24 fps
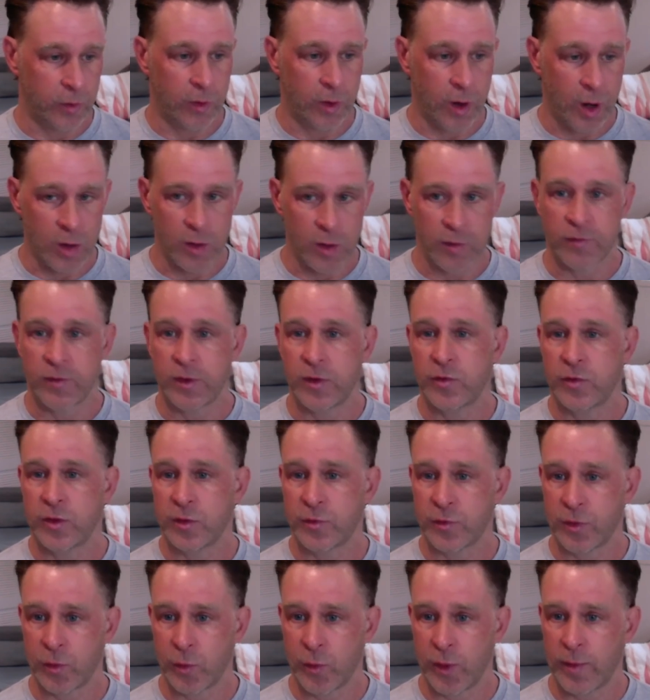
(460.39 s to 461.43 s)
all of these
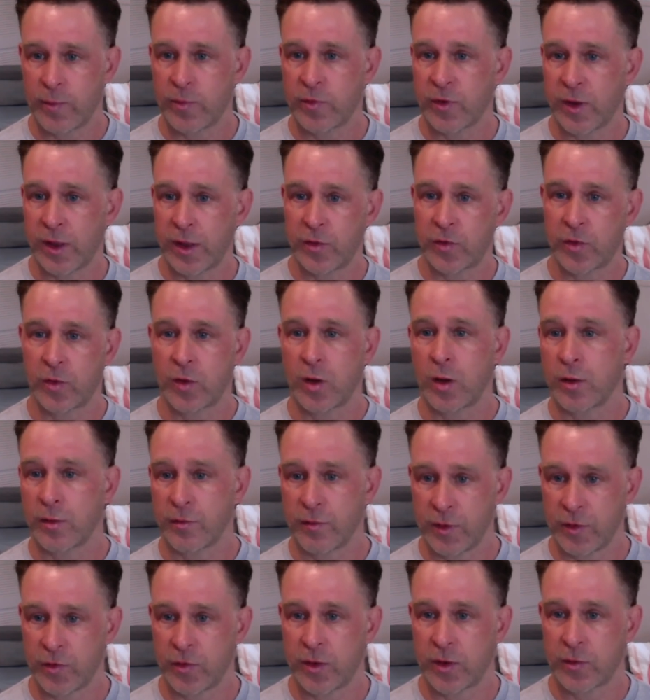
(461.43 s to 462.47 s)
different websites and all of
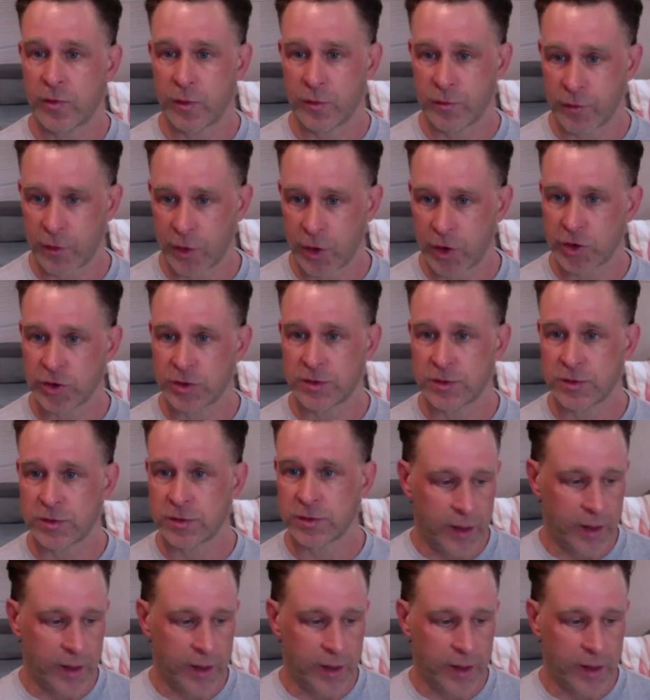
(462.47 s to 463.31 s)
these different versions,